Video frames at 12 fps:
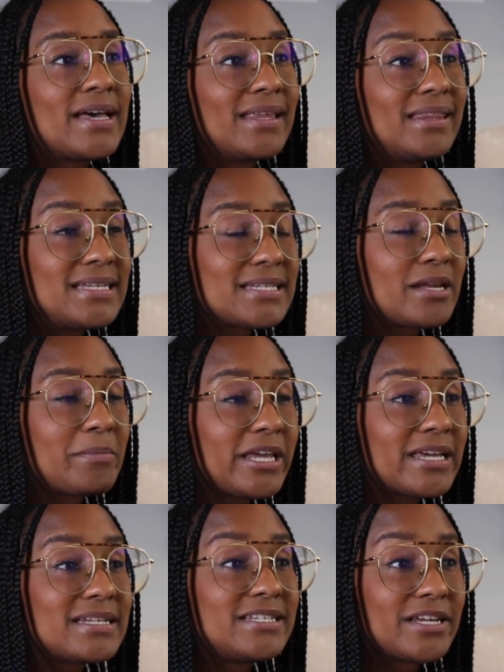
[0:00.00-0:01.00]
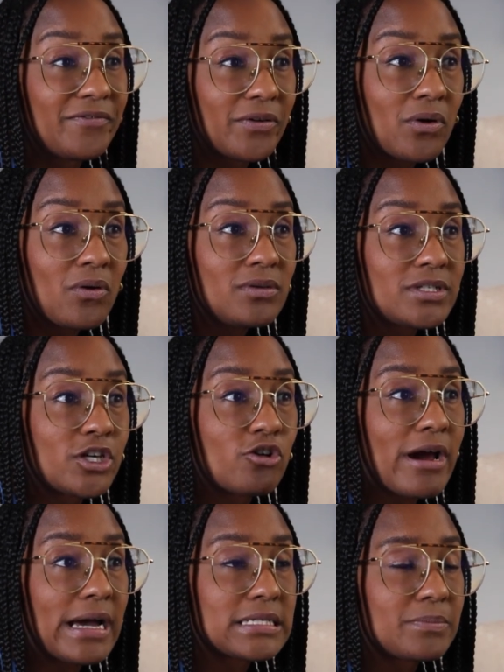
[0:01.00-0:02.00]
This can make it difficult to
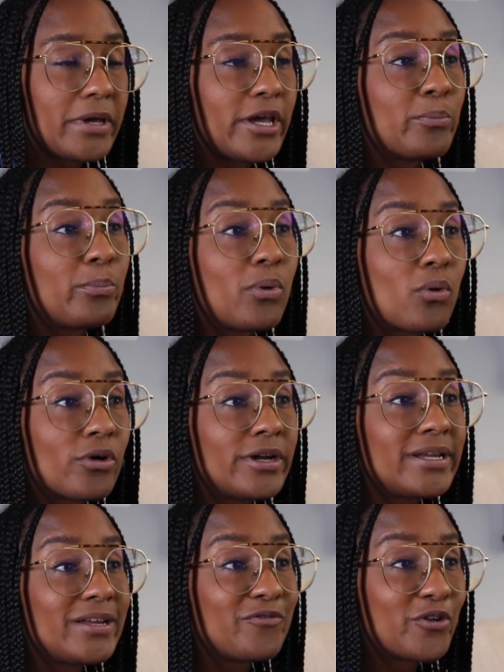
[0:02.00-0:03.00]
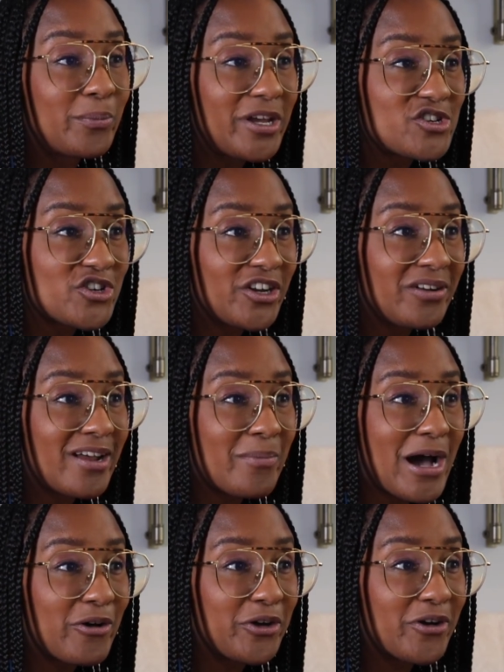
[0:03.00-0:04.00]
grasp important information
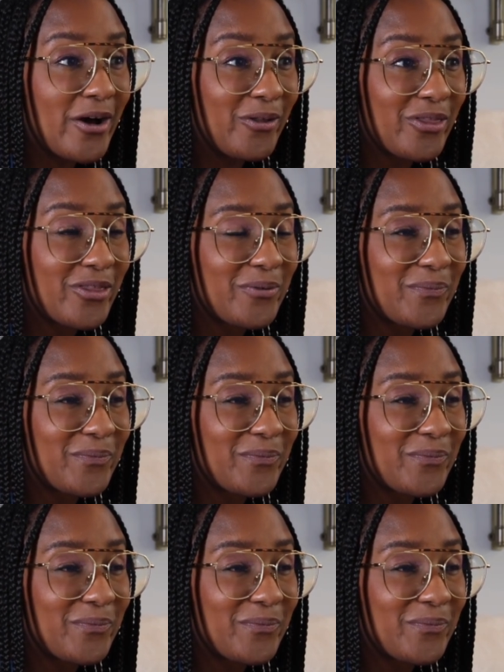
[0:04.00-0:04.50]
about your health.